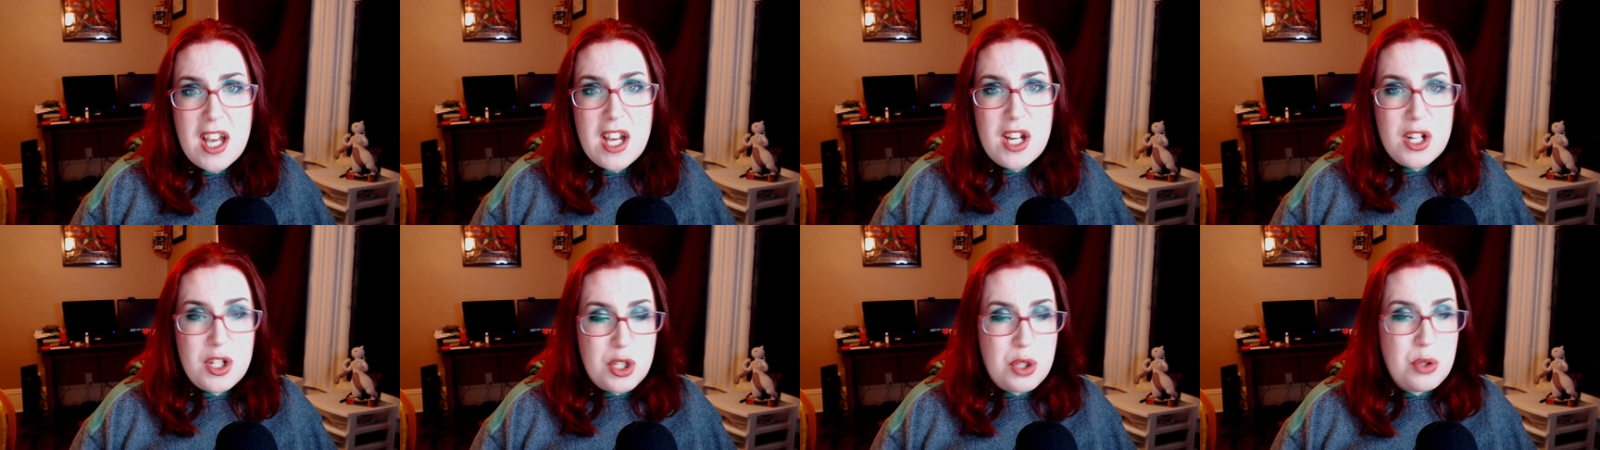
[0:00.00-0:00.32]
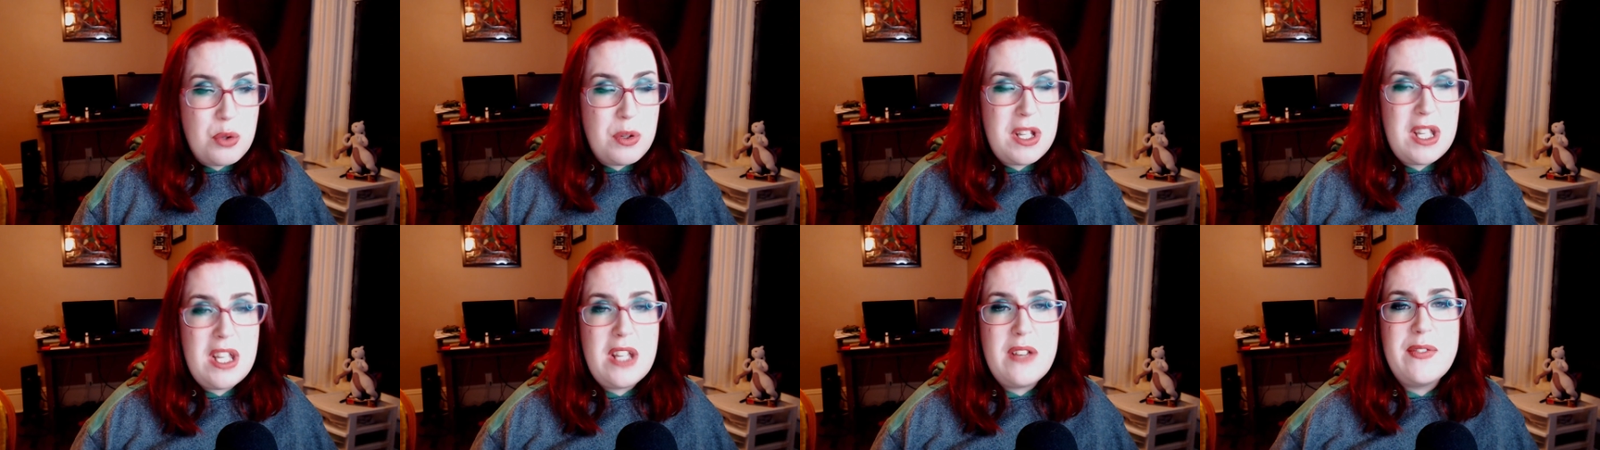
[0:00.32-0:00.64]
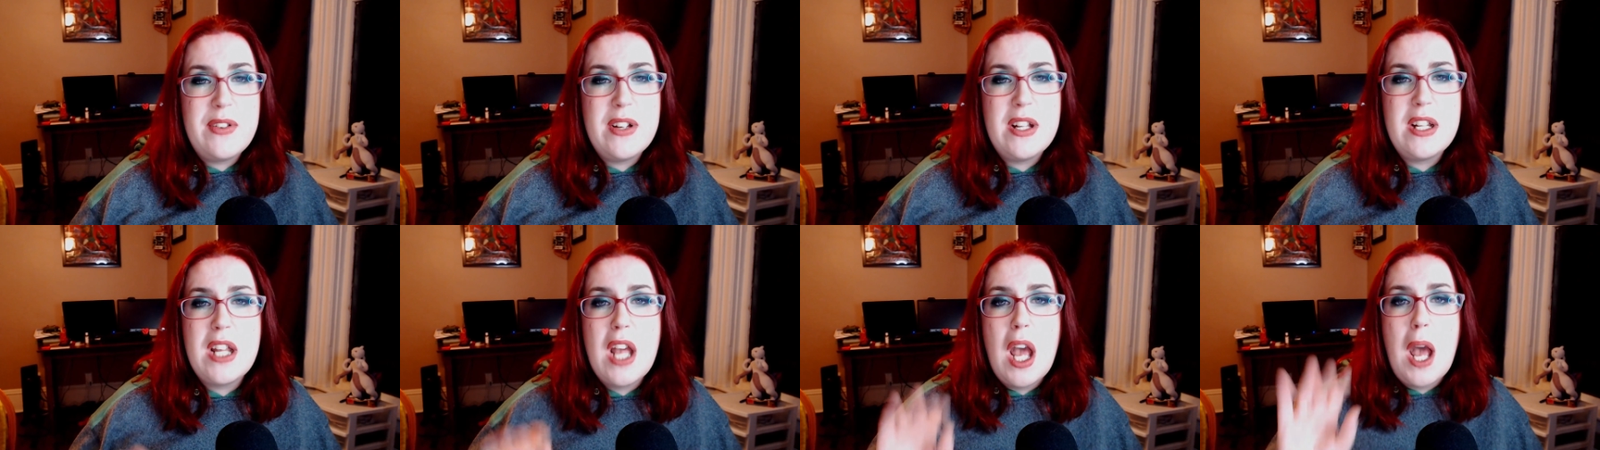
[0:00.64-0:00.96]
to
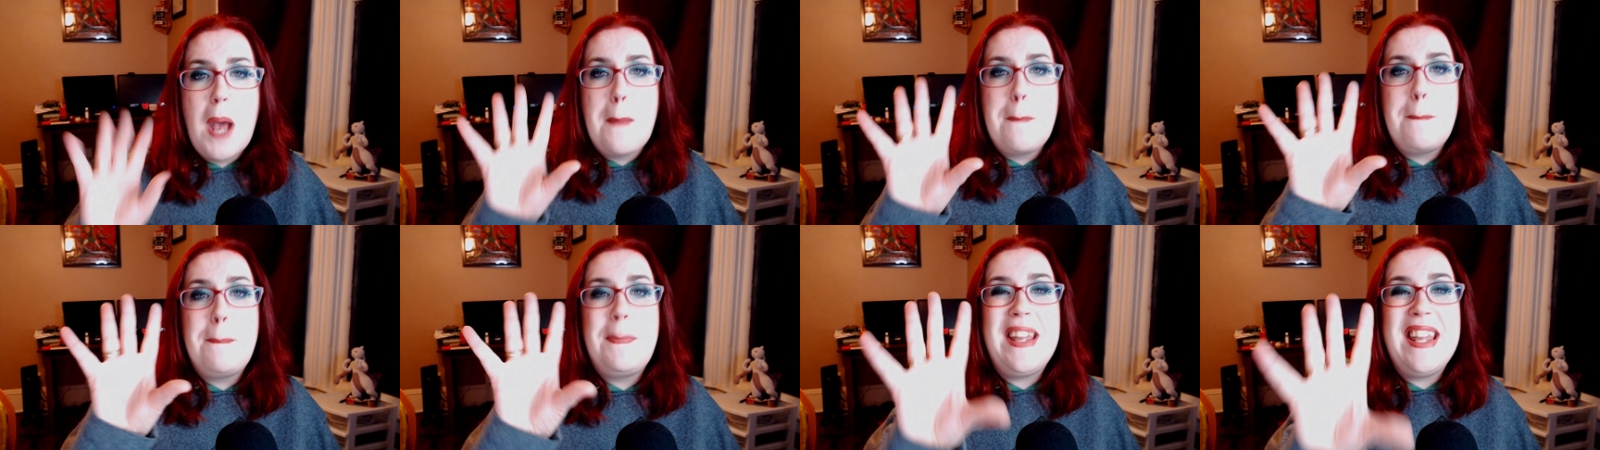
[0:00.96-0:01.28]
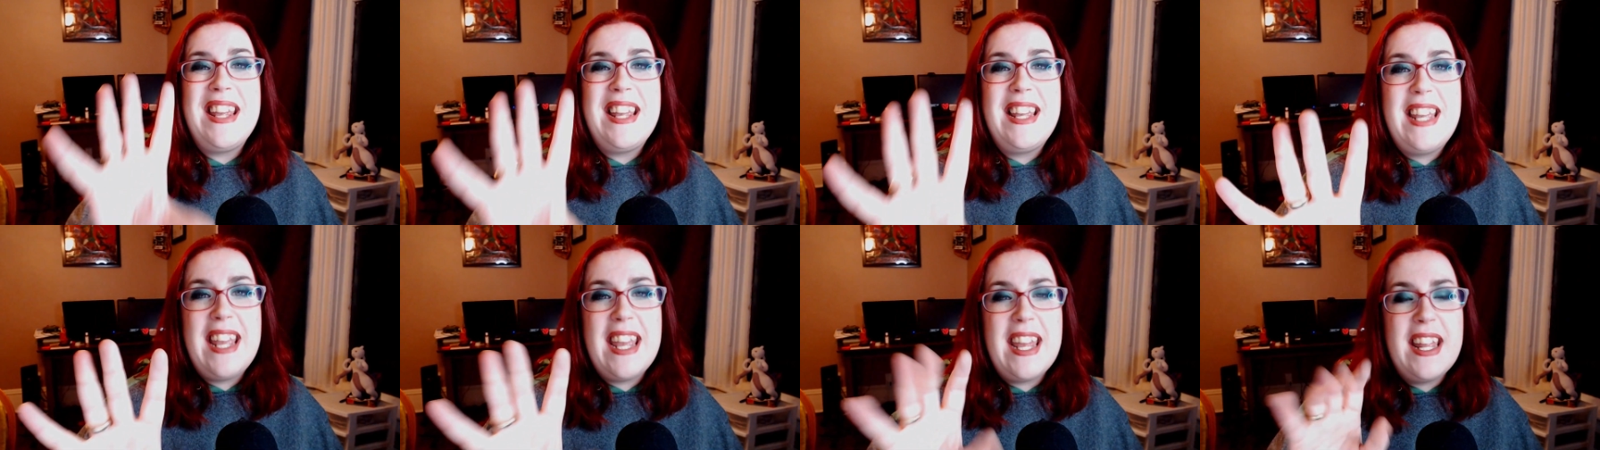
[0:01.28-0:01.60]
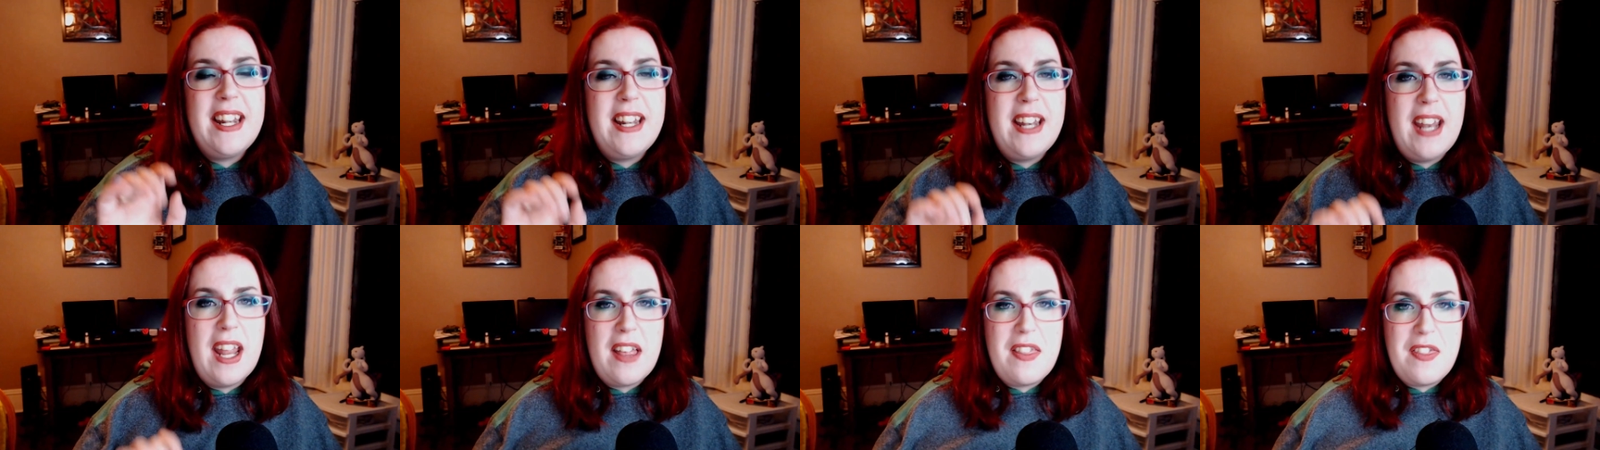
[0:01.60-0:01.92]
even
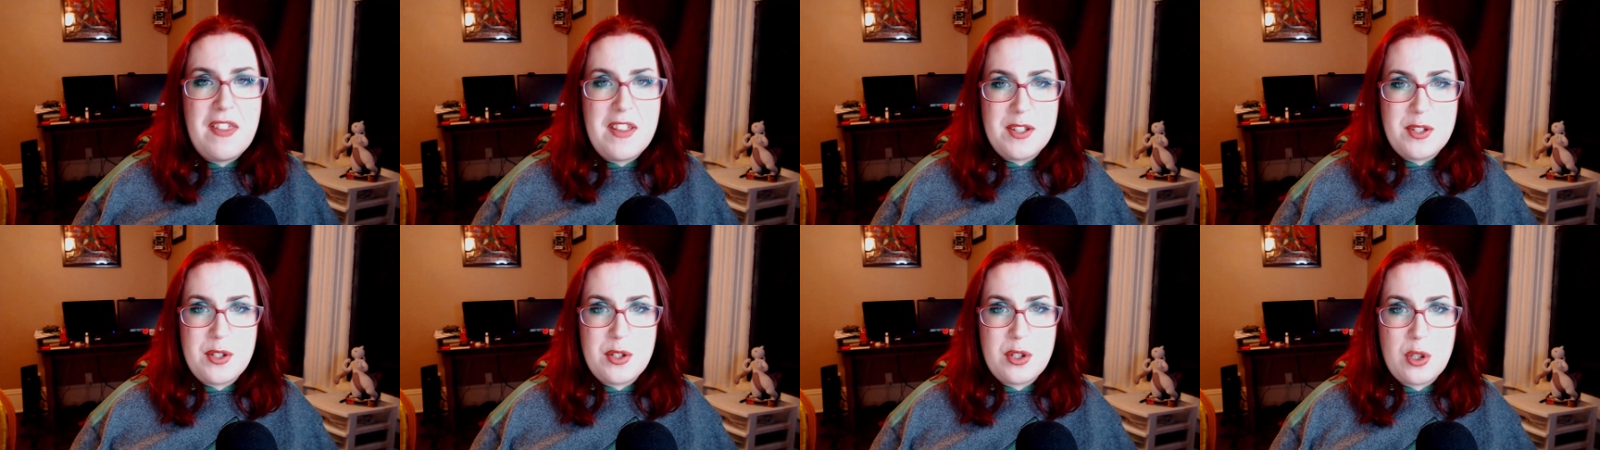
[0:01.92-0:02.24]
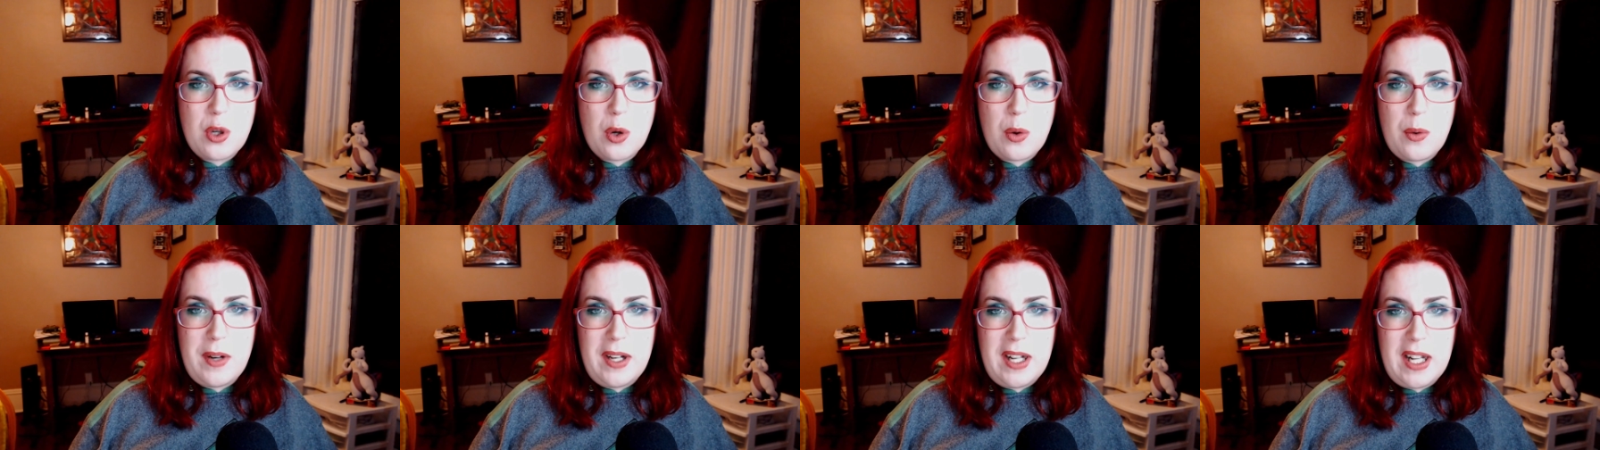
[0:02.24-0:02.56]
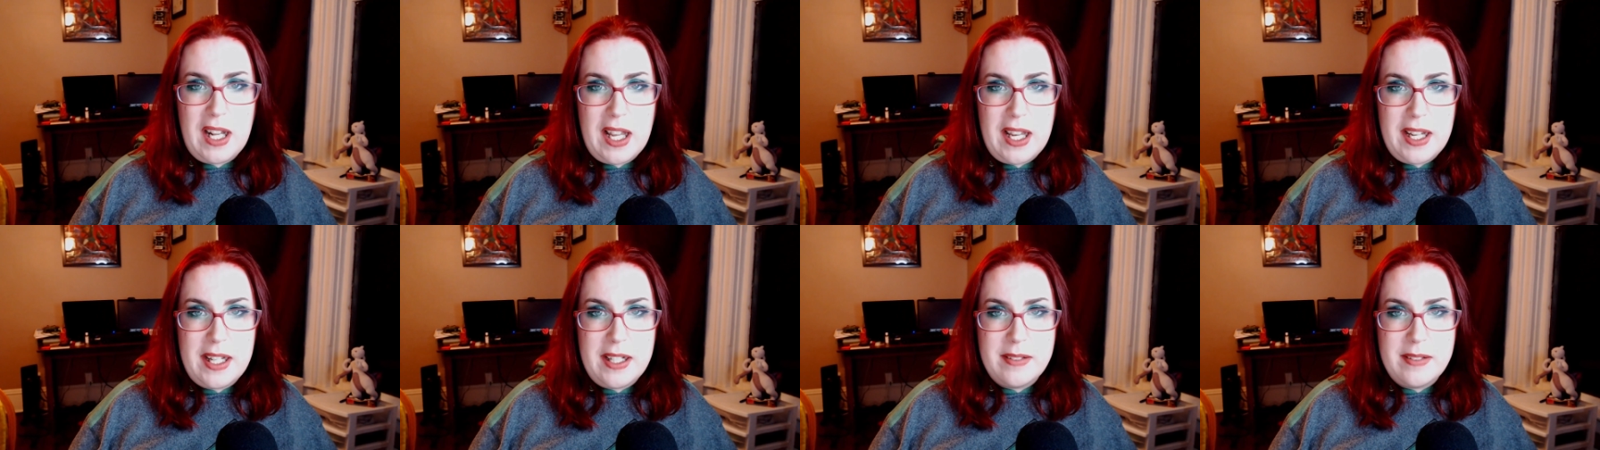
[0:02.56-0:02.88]
begin this storyline.